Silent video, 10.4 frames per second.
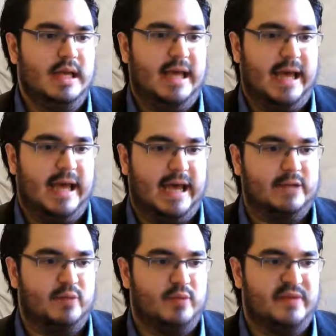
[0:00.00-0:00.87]

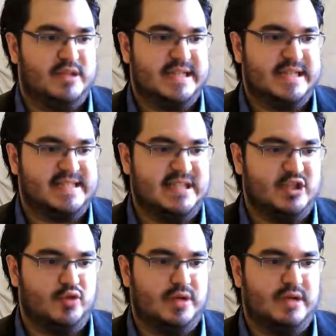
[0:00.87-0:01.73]
and we've looked at
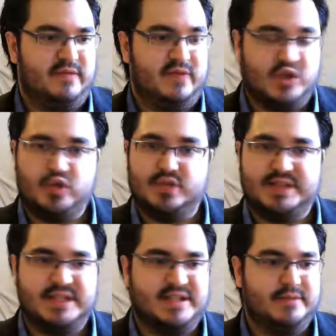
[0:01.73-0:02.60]
sensory visual
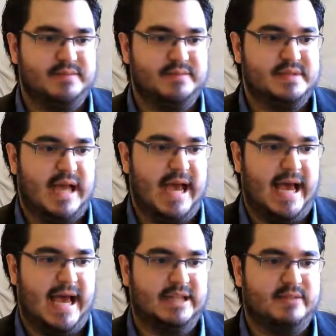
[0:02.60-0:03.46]
systems
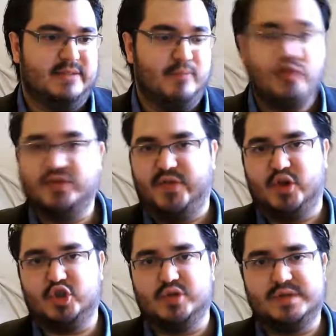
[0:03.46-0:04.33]
and motor
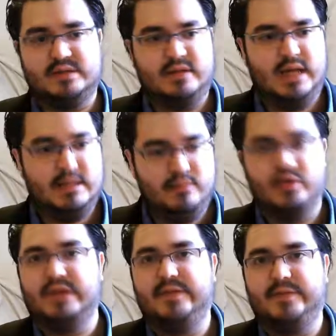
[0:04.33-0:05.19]
functions in
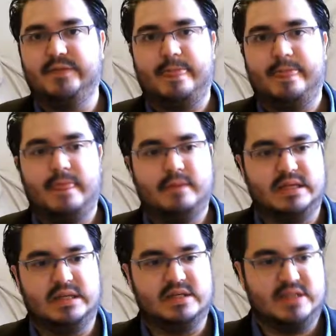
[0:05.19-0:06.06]
brief,
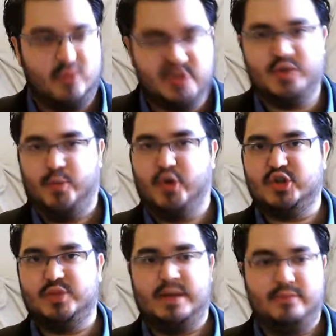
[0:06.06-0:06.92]
because it was supposed
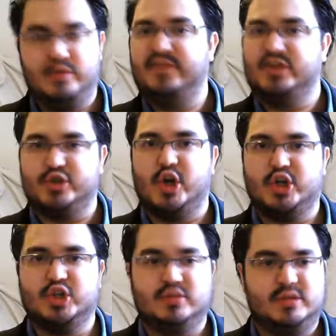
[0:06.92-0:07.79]
to be a brief
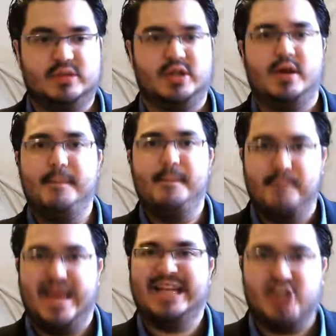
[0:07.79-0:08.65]
introduction to the
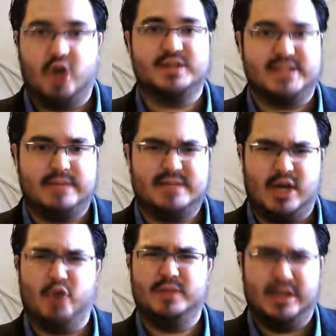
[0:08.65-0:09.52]
main concepts. I
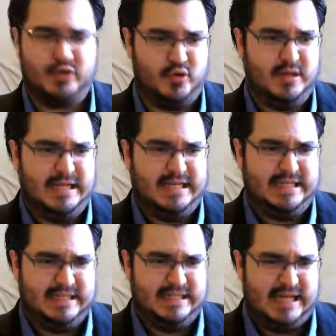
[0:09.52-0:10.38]
hope now you
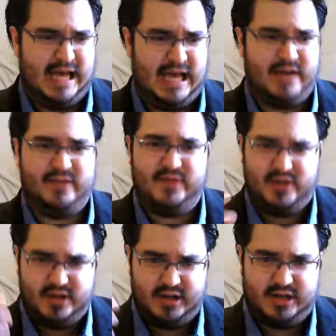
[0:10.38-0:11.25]
have
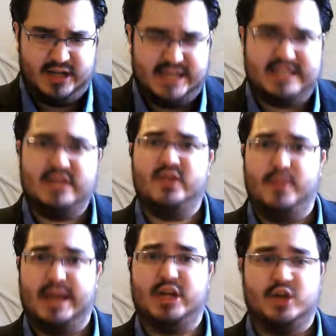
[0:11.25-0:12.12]
an idea of the
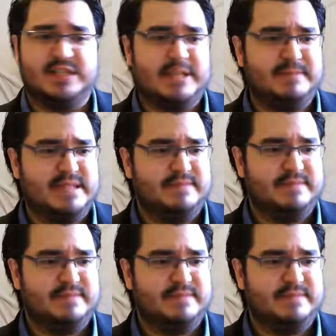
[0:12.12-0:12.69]
main concepts,